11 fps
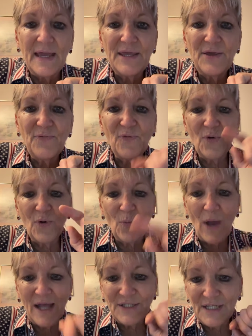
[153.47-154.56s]
thank you for
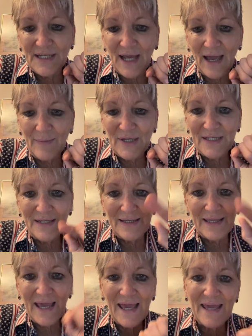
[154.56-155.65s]
watching, Diamond.
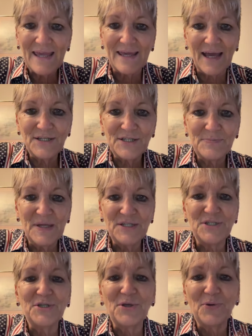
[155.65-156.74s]
Yay. I just
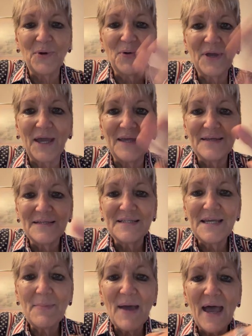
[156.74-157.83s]
mentioned you. Okay.
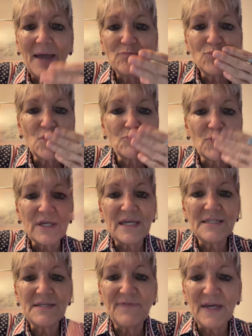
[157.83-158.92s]
See you. Bye.
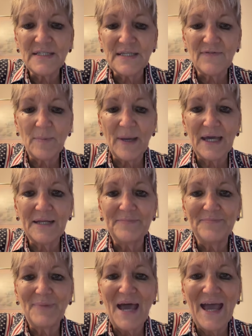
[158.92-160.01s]
Kissy face, everybody.
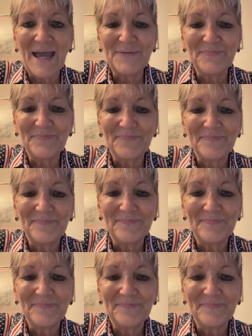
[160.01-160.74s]
Bye.